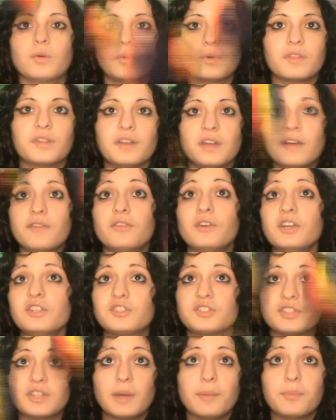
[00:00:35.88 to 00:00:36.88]
With an
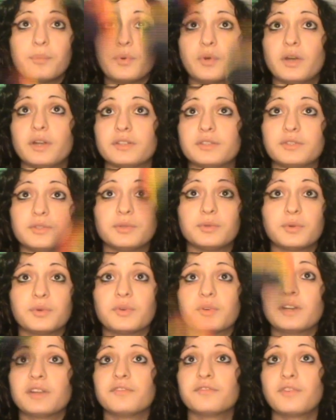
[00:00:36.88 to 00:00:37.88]
average
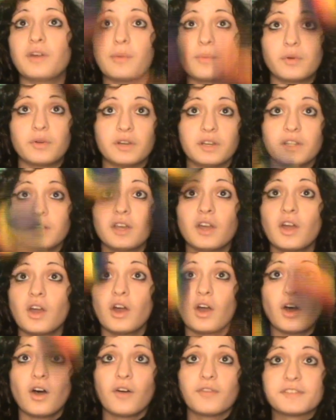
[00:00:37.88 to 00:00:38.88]
temperature in February
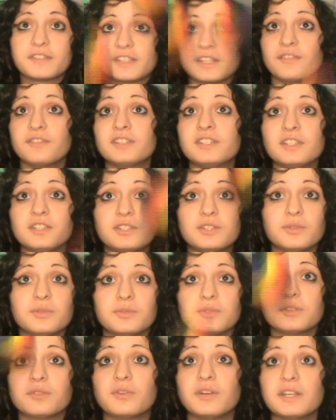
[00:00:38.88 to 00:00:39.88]
of
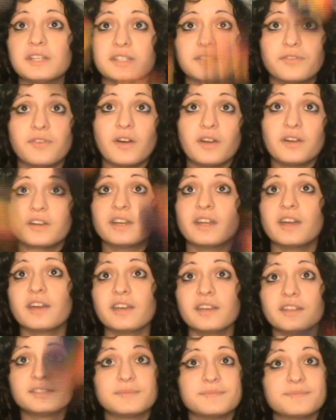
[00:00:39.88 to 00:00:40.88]
72 degrees
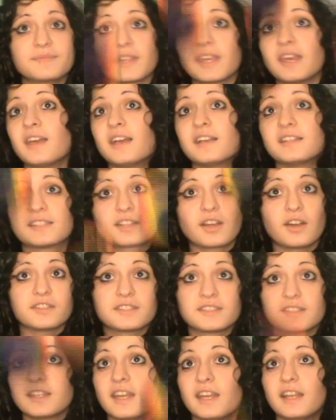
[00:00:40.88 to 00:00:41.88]
Fahrenheit,
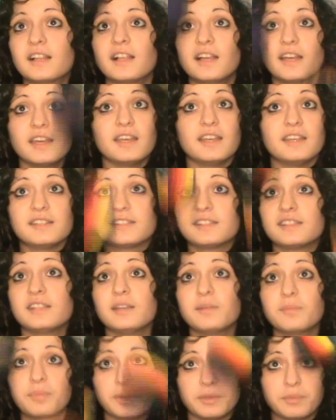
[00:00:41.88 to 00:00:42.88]
Scottsdale is
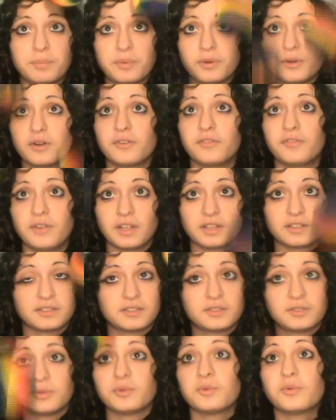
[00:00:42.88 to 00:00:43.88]
simply
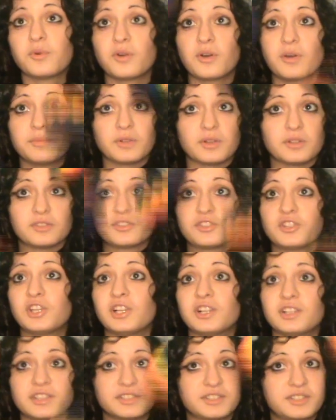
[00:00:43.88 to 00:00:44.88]
perfect to warm your
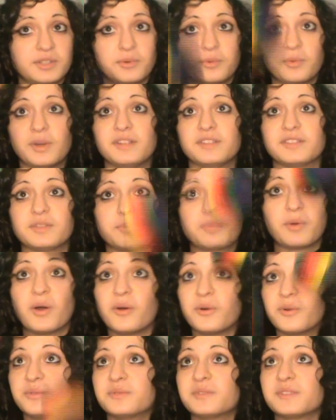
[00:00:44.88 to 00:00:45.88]
chilled winter
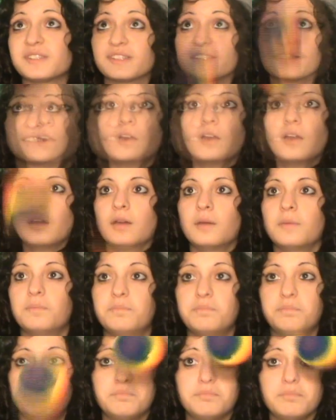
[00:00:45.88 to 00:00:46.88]
bones.
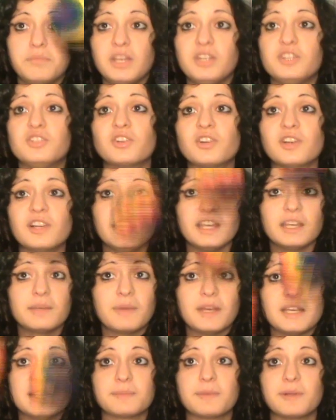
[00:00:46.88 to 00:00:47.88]
Major League
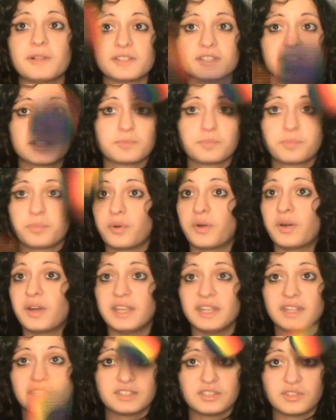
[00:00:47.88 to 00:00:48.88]
Baseball's
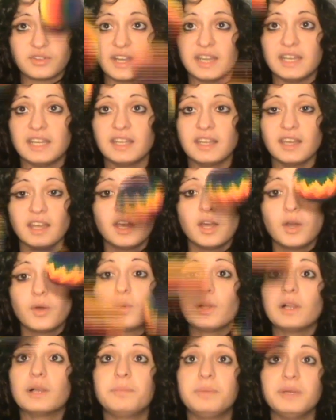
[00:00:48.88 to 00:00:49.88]
spring training
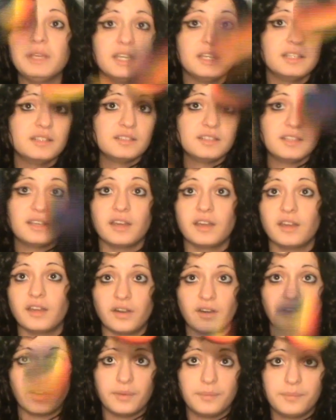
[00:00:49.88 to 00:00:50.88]
will be in the
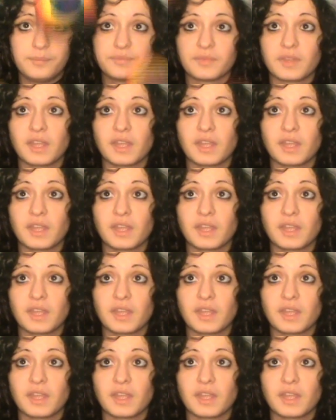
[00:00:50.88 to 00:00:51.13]
air,